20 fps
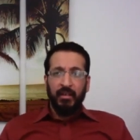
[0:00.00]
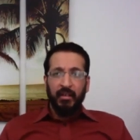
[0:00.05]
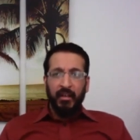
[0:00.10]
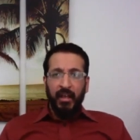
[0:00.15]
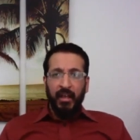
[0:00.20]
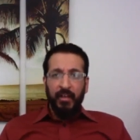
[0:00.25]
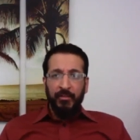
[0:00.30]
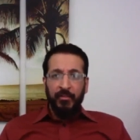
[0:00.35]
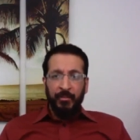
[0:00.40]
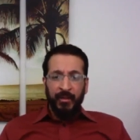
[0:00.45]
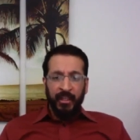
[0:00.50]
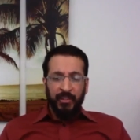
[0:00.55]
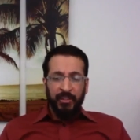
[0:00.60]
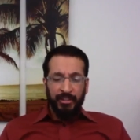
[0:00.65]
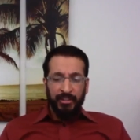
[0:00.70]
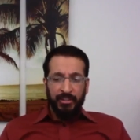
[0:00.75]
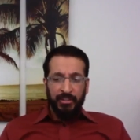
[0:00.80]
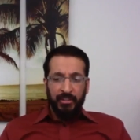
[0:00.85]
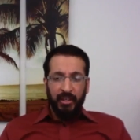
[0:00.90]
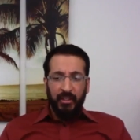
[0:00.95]

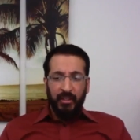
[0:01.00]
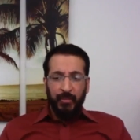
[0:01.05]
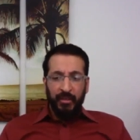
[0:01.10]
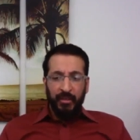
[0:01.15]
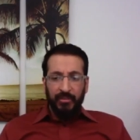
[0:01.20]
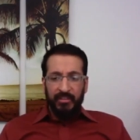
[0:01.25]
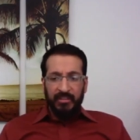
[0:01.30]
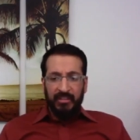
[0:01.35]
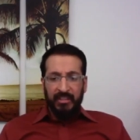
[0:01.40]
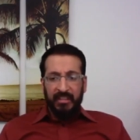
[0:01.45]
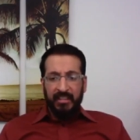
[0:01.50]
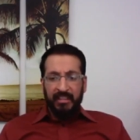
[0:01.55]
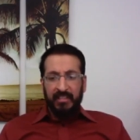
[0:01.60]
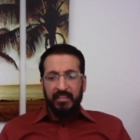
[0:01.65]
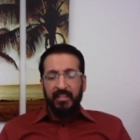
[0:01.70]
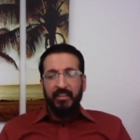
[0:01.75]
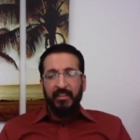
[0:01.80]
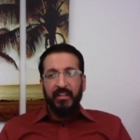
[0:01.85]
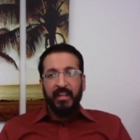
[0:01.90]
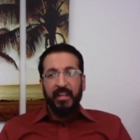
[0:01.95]
Anthropologists talk about this
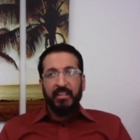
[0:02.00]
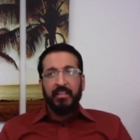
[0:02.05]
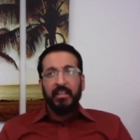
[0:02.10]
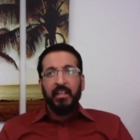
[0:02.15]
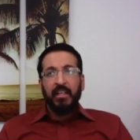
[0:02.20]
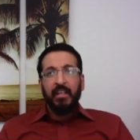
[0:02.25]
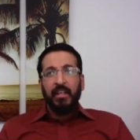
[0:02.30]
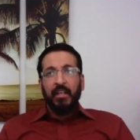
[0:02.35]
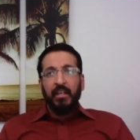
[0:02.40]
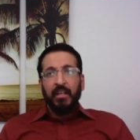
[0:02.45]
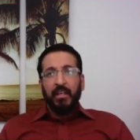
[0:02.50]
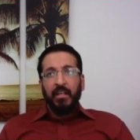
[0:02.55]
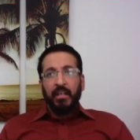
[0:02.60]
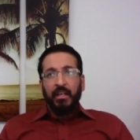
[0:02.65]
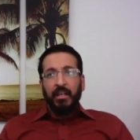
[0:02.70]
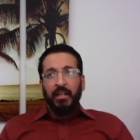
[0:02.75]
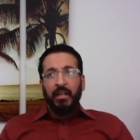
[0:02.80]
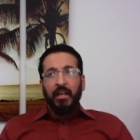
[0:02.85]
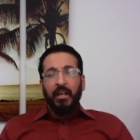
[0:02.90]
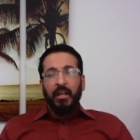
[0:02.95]
idea that
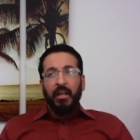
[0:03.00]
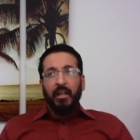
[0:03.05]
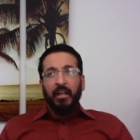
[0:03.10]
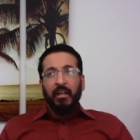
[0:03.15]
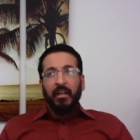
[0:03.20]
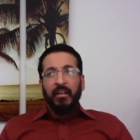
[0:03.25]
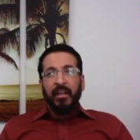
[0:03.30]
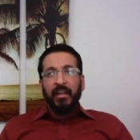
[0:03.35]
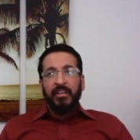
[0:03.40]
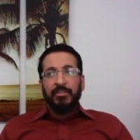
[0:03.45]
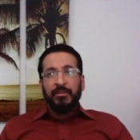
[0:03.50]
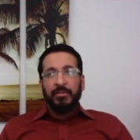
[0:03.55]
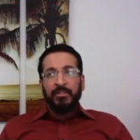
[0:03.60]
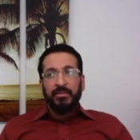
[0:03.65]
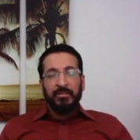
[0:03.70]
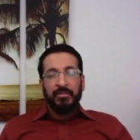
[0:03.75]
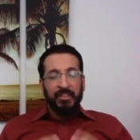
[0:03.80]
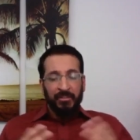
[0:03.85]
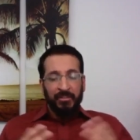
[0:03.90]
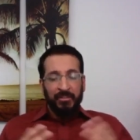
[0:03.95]
Allah Azza wa
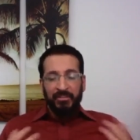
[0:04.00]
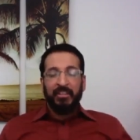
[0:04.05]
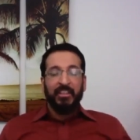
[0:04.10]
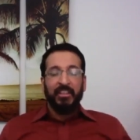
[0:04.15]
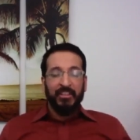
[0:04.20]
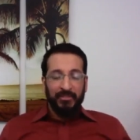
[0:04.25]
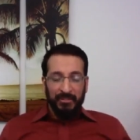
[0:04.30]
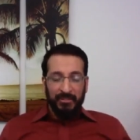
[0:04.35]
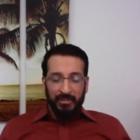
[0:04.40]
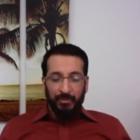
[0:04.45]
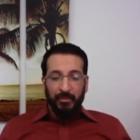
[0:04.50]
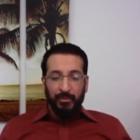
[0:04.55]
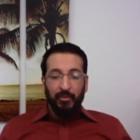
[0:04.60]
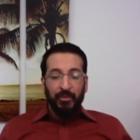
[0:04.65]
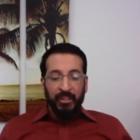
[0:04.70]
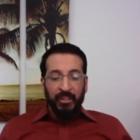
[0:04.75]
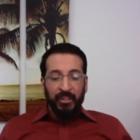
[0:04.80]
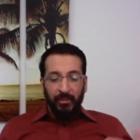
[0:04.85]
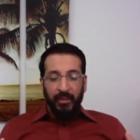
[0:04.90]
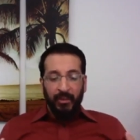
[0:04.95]
Jal, they don't say Allah Azza wa Jal,
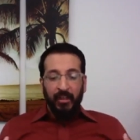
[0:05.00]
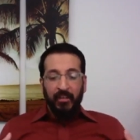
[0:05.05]
but we know that